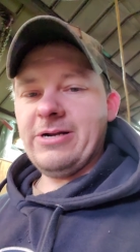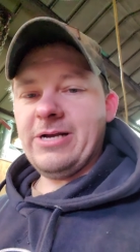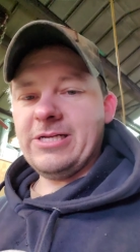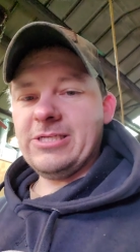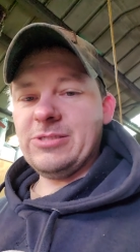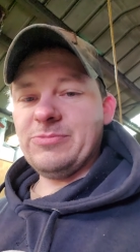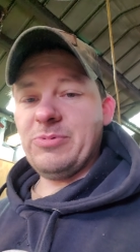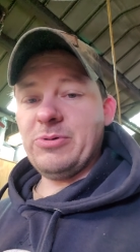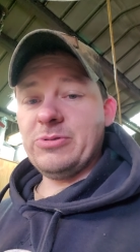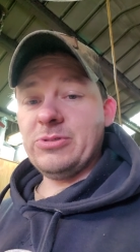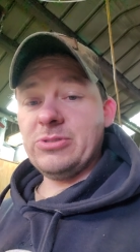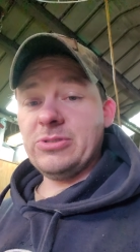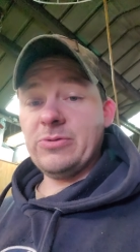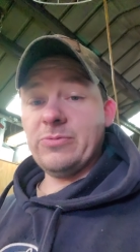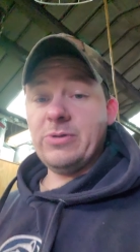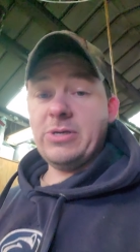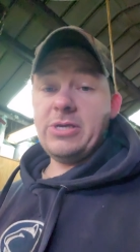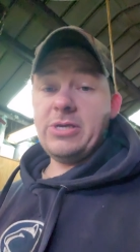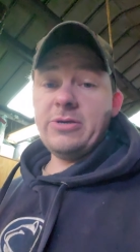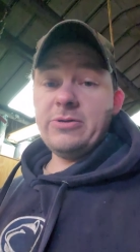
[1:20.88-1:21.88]
not supposed to
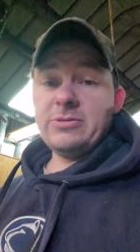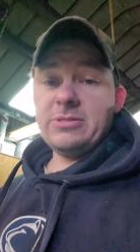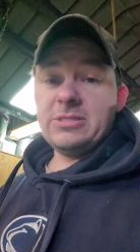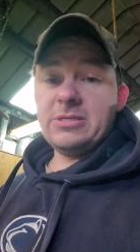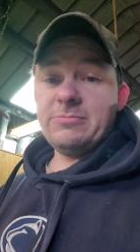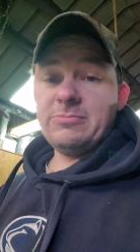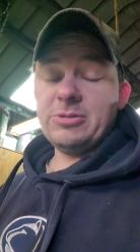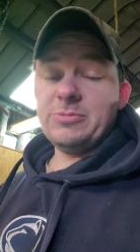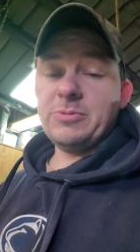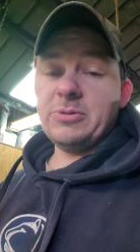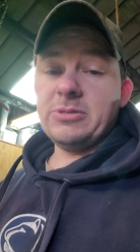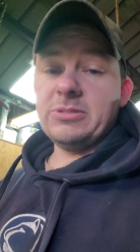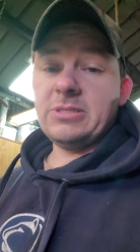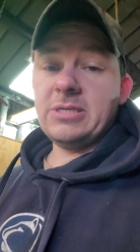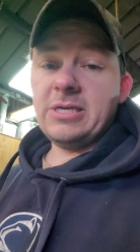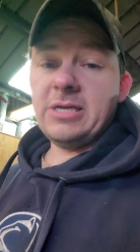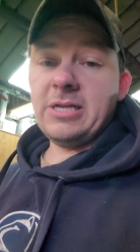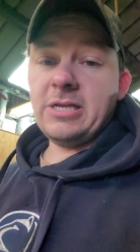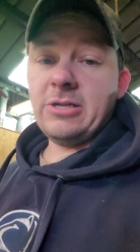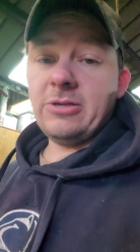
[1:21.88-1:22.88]
reuse them. You're supposed
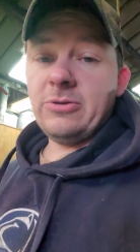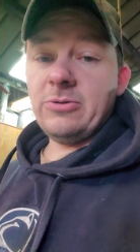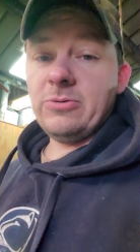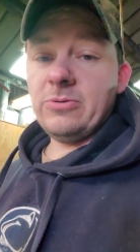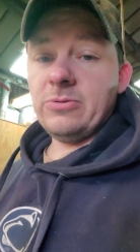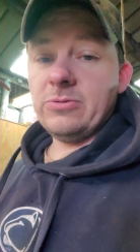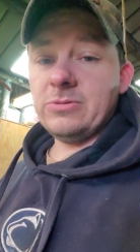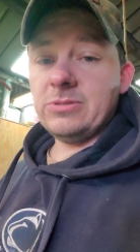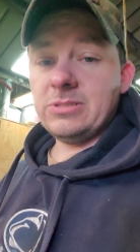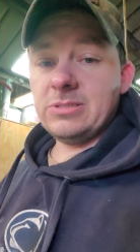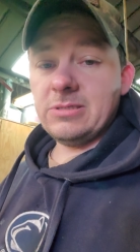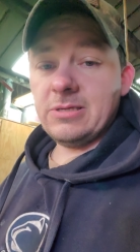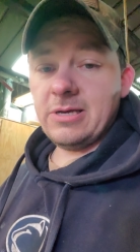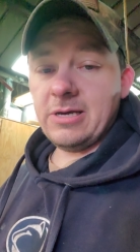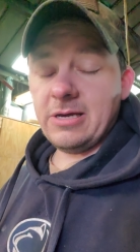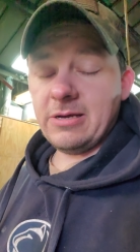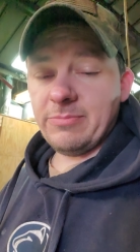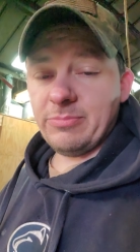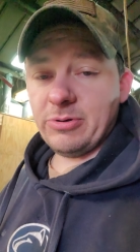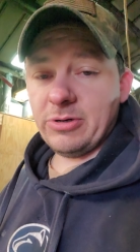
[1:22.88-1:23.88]
to get a new,
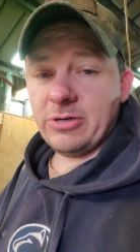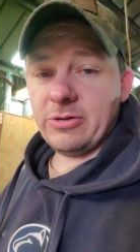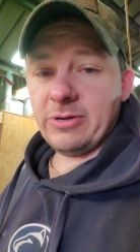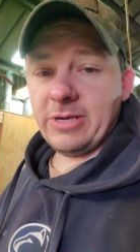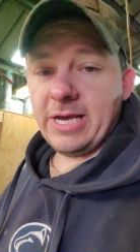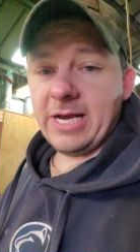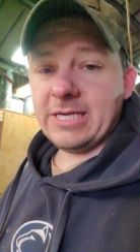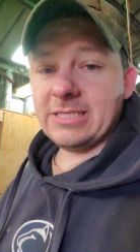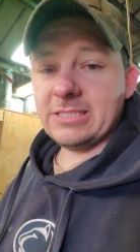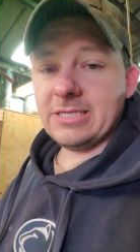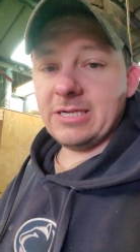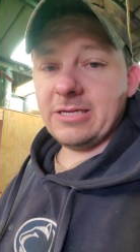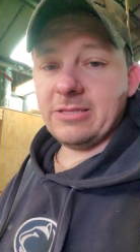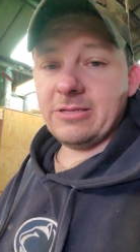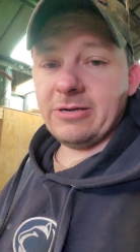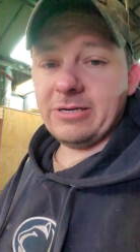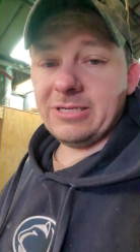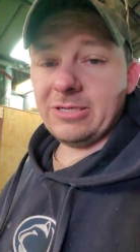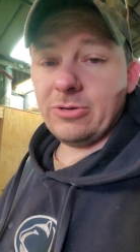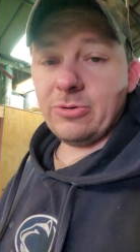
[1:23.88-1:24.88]
put a new gasket in
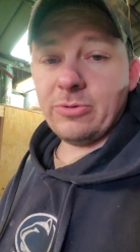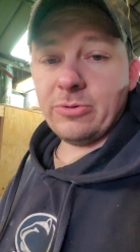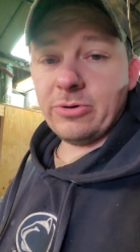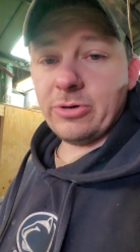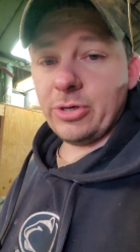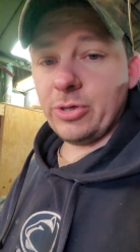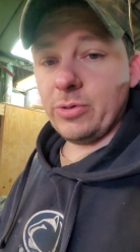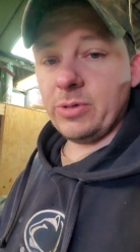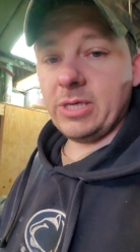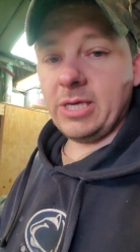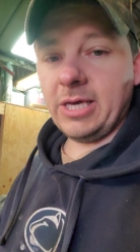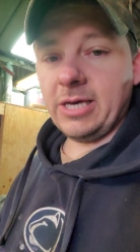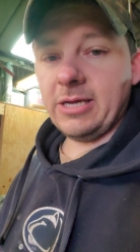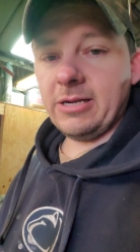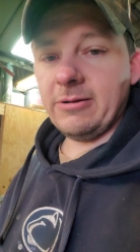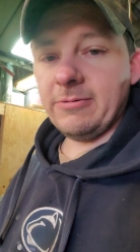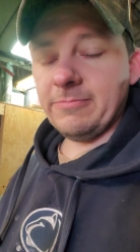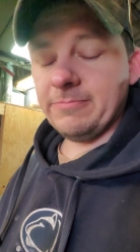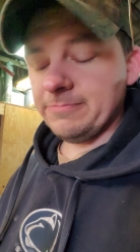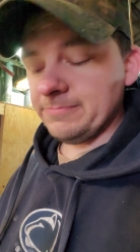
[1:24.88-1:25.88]
there. I did order a new
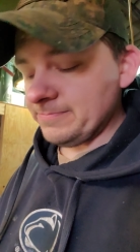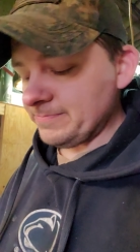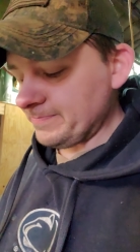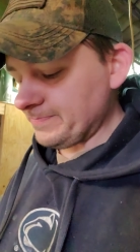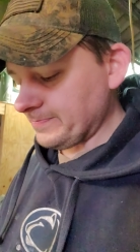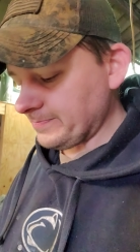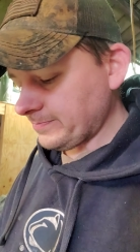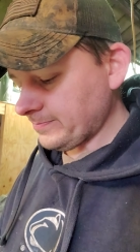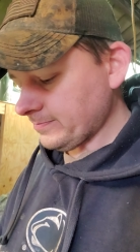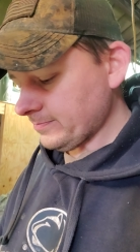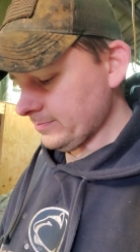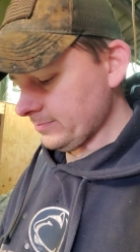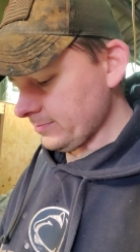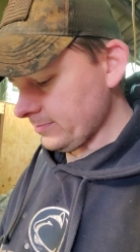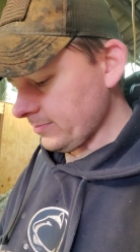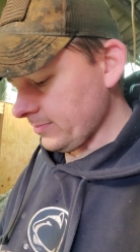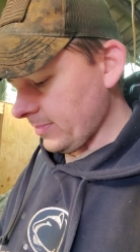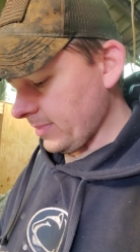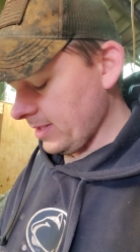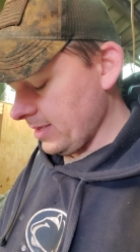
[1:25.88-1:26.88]
kit.
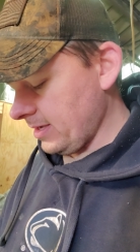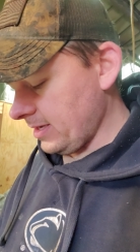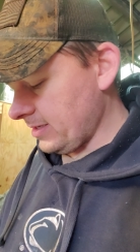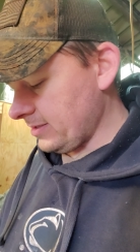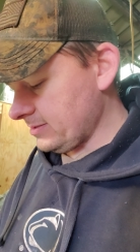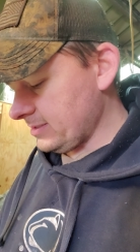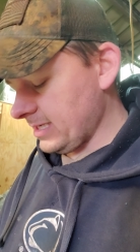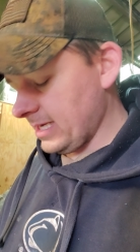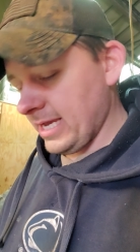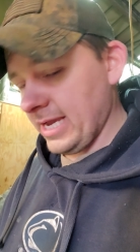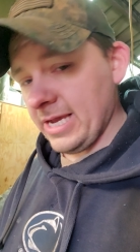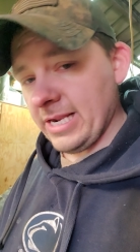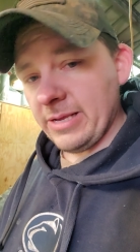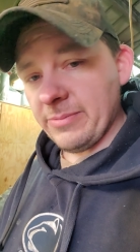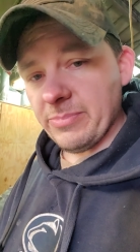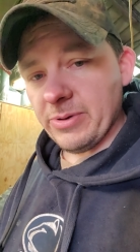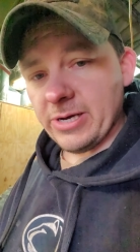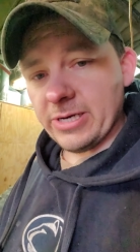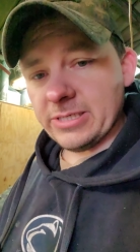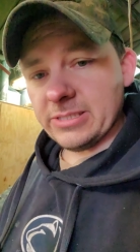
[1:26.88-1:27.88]
It was like
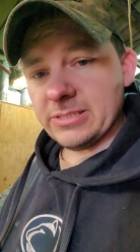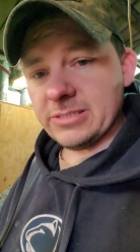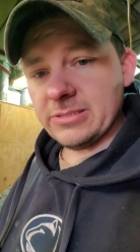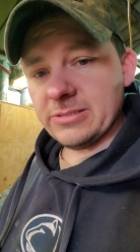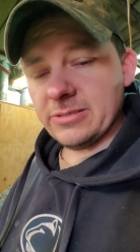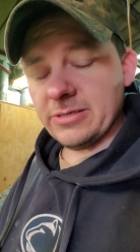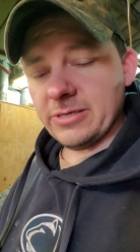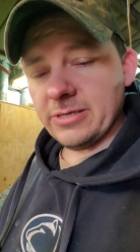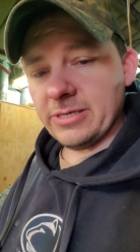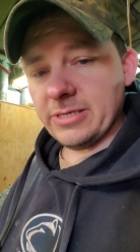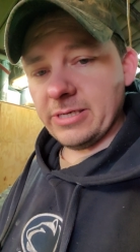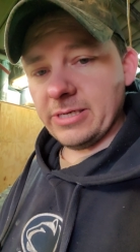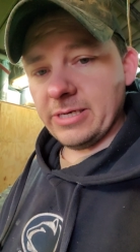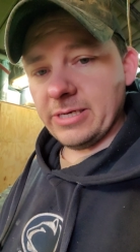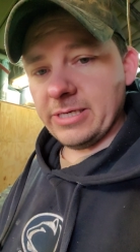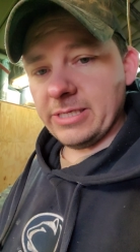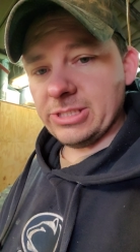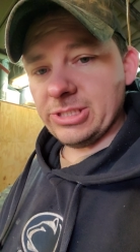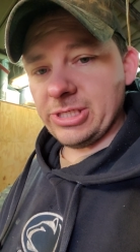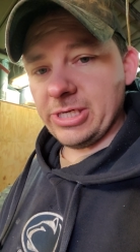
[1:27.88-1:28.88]
$80
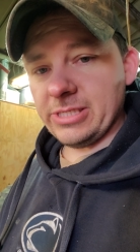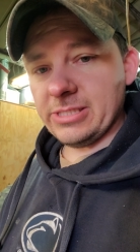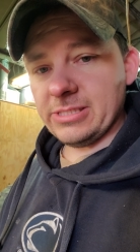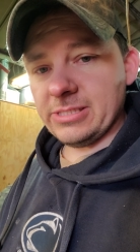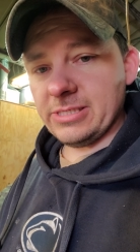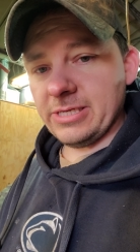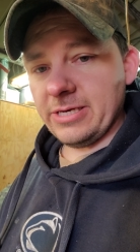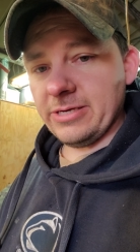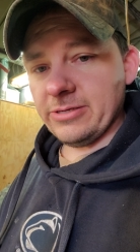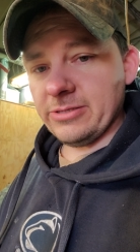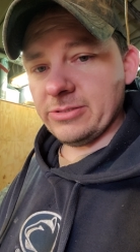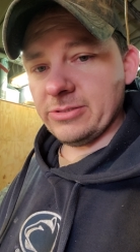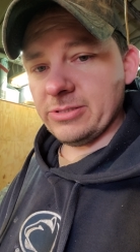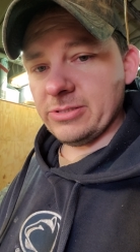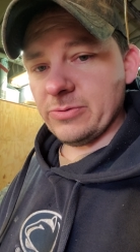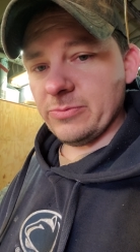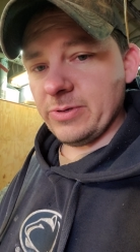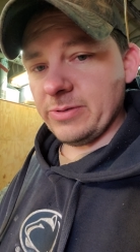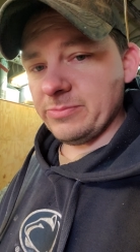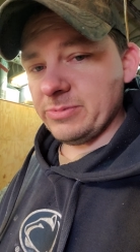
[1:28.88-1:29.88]
on Gen Sales
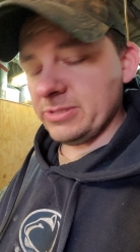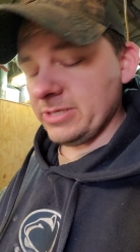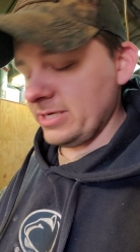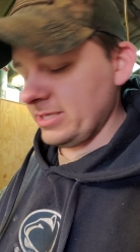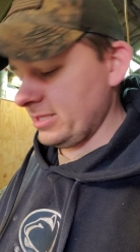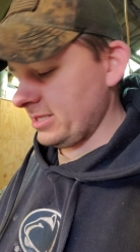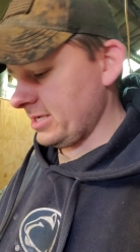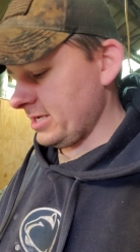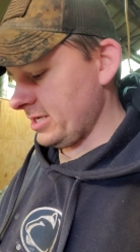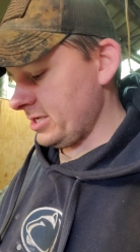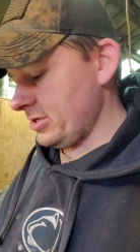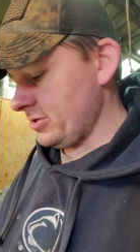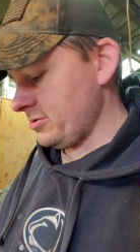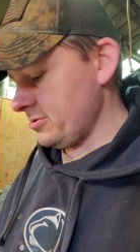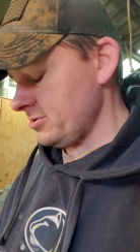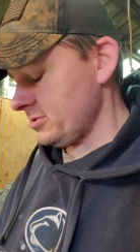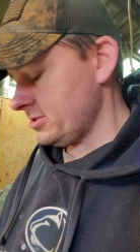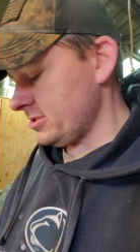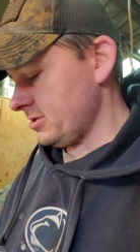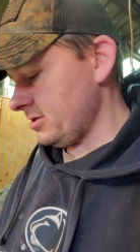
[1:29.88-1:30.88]
is the website that I
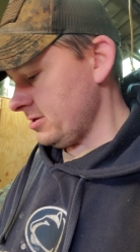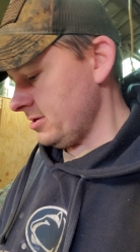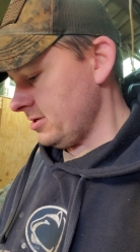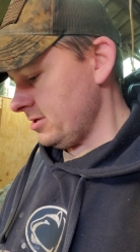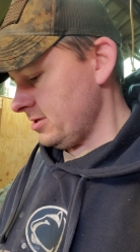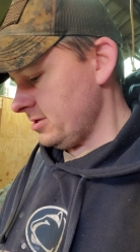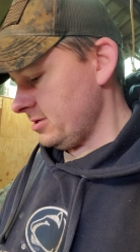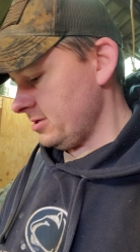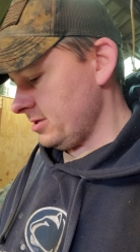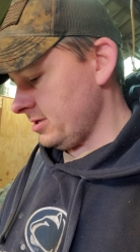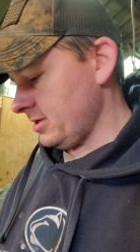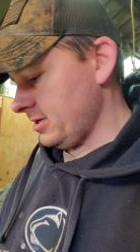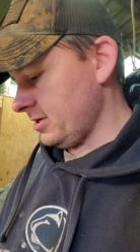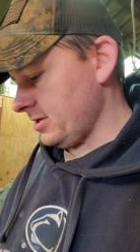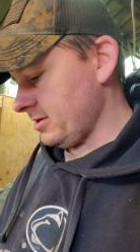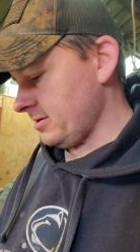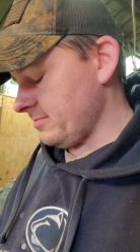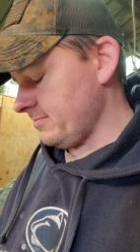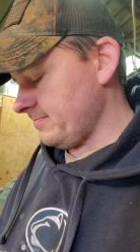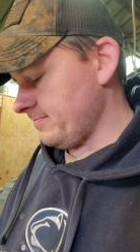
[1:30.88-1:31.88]
used.
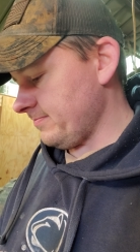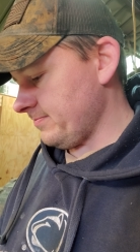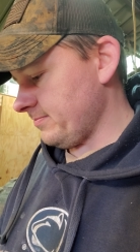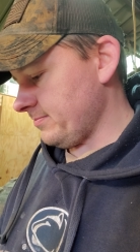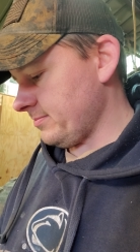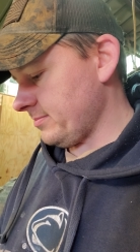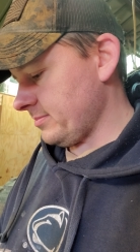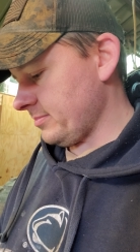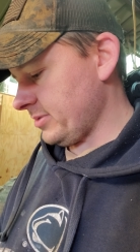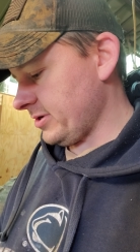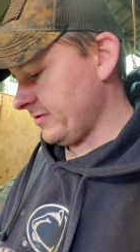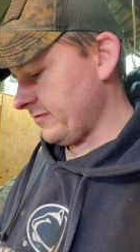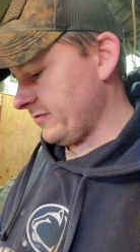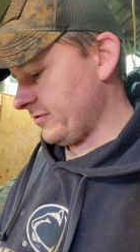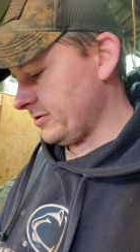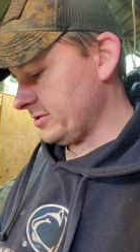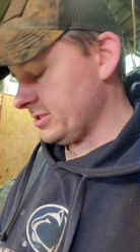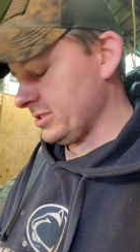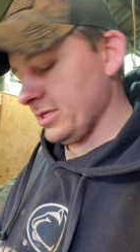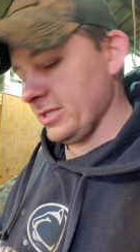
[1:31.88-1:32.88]
But
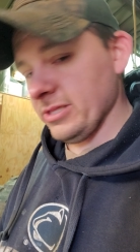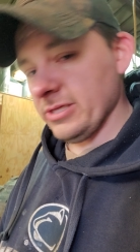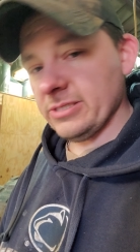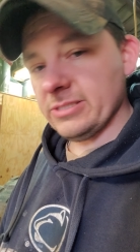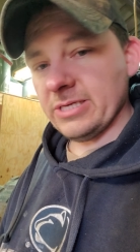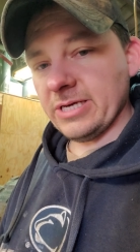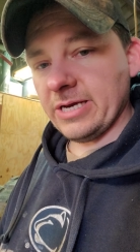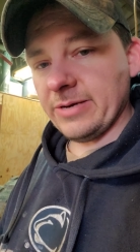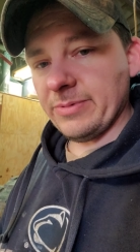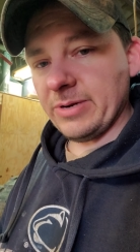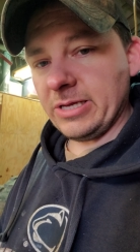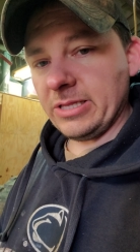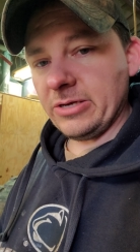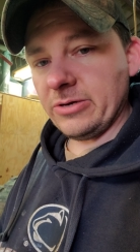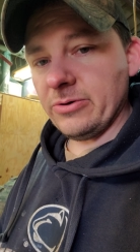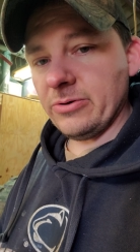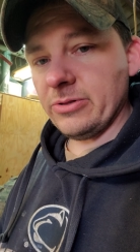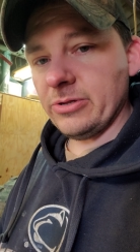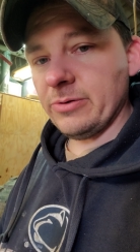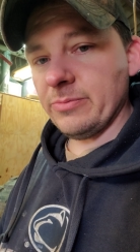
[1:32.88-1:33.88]
unfortunately, it looks like I'm gonna have
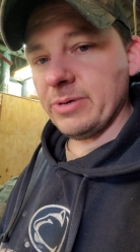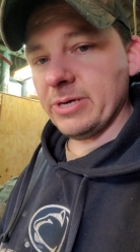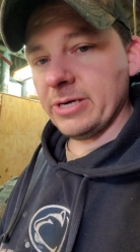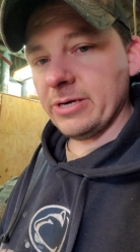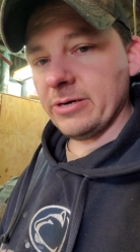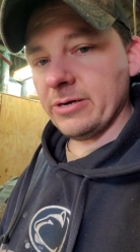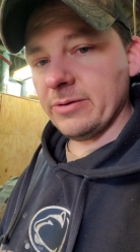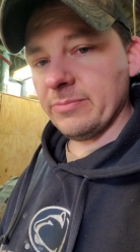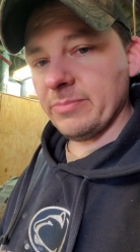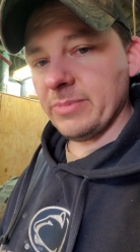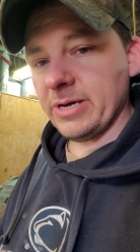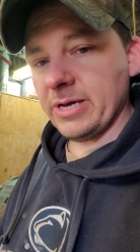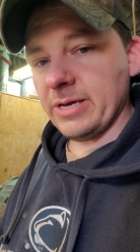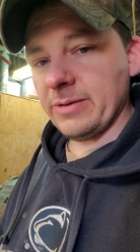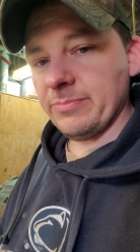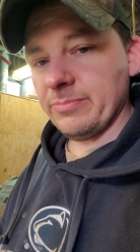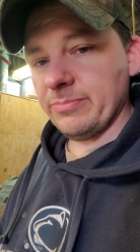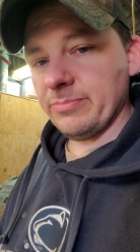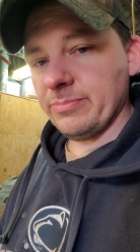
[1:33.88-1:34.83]
to go a little bigger on my